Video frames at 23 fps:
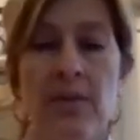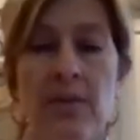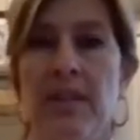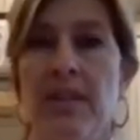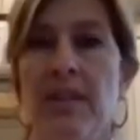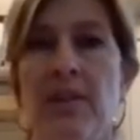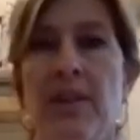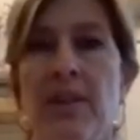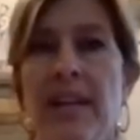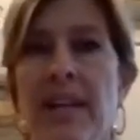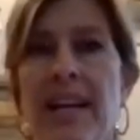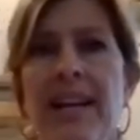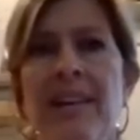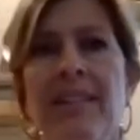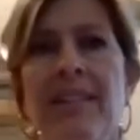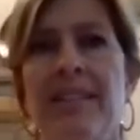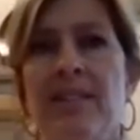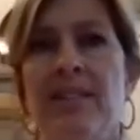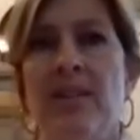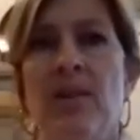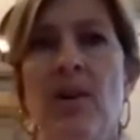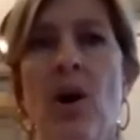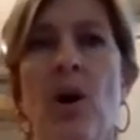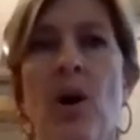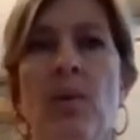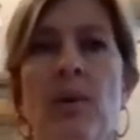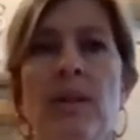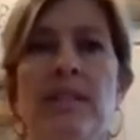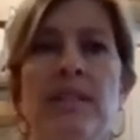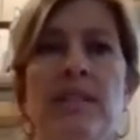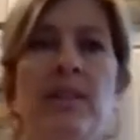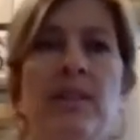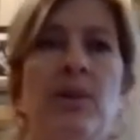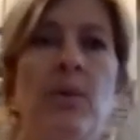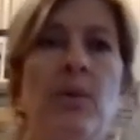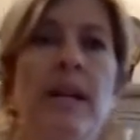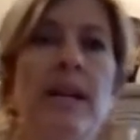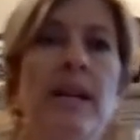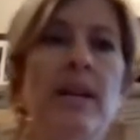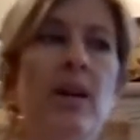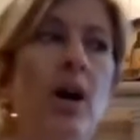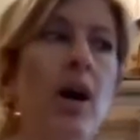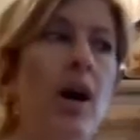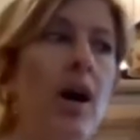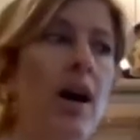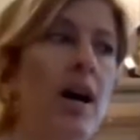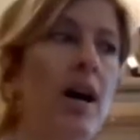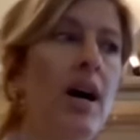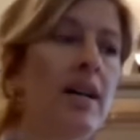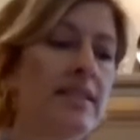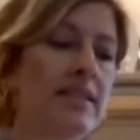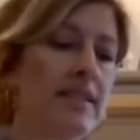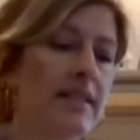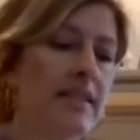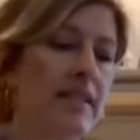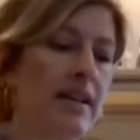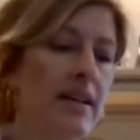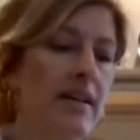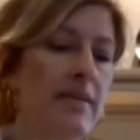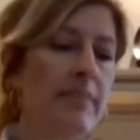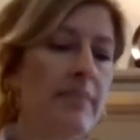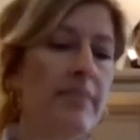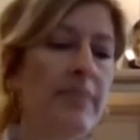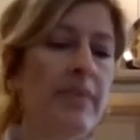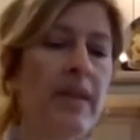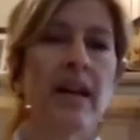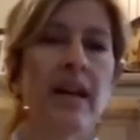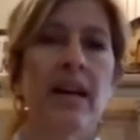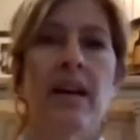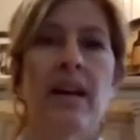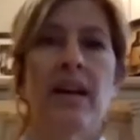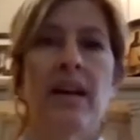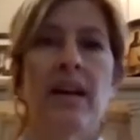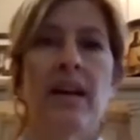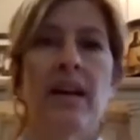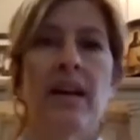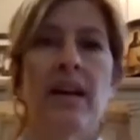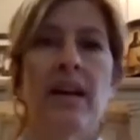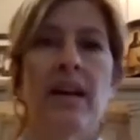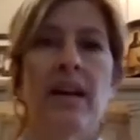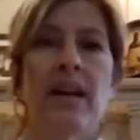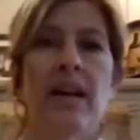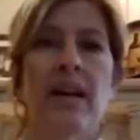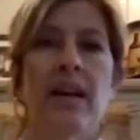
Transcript: You know, carrots are always at a great cost um, and a